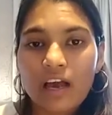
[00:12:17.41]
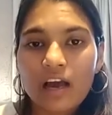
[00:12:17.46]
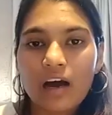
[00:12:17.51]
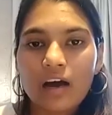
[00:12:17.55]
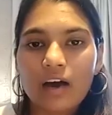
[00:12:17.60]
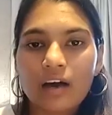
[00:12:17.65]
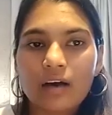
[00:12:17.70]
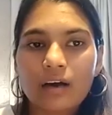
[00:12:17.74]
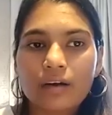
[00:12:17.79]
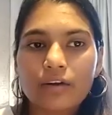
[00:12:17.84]

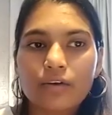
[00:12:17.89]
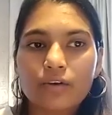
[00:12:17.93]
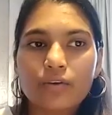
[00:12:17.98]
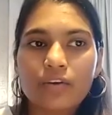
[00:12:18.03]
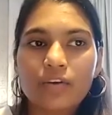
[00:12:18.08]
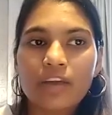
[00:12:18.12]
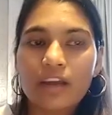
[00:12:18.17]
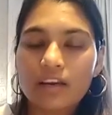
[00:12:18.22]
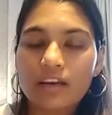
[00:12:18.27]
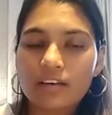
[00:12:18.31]
uh, you
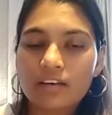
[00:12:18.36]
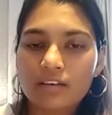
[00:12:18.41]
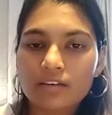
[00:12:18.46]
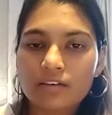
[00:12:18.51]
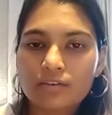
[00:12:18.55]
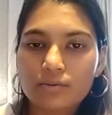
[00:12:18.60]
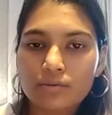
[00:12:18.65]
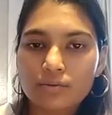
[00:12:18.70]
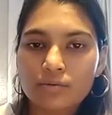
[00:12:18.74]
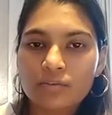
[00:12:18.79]
know, cater
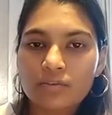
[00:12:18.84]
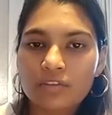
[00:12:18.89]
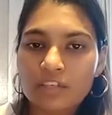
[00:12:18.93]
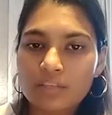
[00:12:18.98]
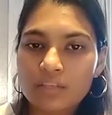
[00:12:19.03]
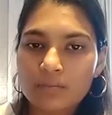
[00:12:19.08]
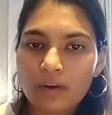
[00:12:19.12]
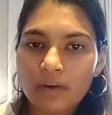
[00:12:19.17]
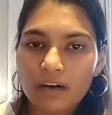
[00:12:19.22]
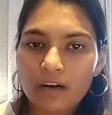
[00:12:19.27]
to
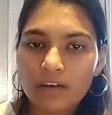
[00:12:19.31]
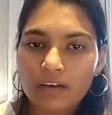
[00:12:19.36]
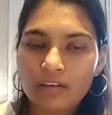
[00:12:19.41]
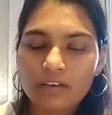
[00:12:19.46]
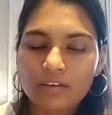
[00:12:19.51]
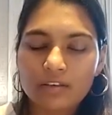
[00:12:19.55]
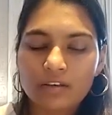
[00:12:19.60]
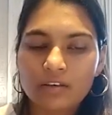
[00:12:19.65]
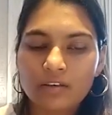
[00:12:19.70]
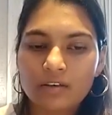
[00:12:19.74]
this part
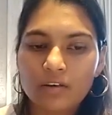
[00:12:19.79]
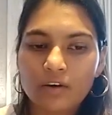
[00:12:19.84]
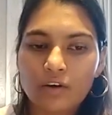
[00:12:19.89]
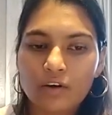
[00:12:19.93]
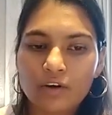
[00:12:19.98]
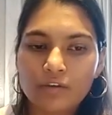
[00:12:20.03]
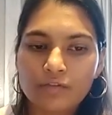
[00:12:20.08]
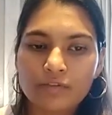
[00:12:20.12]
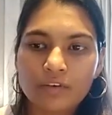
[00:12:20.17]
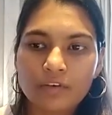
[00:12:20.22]
uh,
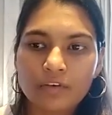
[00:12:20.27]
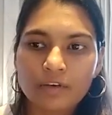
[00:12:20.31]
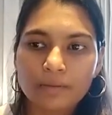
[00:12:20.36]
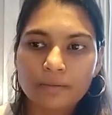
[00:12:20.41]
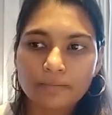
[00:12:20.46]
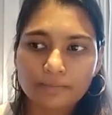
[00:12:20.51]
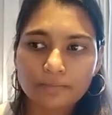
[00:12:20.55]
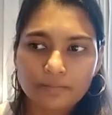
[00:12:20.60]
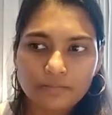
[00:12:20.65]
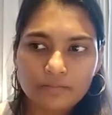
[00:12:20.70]
of uh,
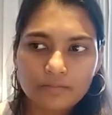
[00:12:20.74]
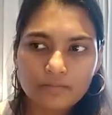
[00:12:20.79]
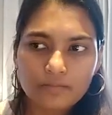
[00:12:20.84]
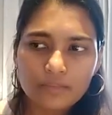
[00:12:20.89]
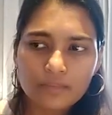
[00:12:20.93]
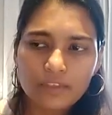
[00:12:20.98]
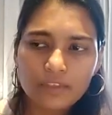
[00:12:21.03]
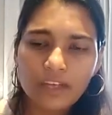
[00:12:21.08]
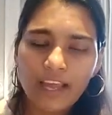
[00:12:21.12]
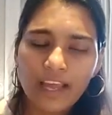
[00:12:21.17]

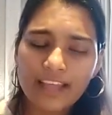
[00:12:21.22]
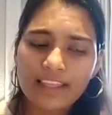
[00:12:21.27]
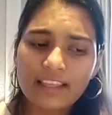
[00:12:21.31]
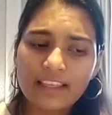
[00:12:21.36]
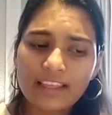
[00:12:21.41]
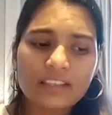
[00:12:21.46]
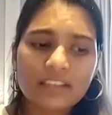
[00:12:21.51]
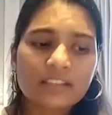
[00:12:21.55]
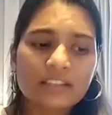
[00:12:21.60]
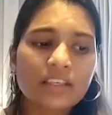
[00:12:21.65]

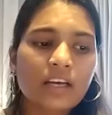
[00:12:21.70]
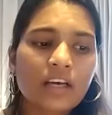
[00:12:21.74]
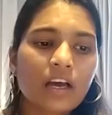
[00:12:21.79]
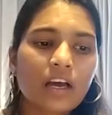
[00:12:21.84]
ethics.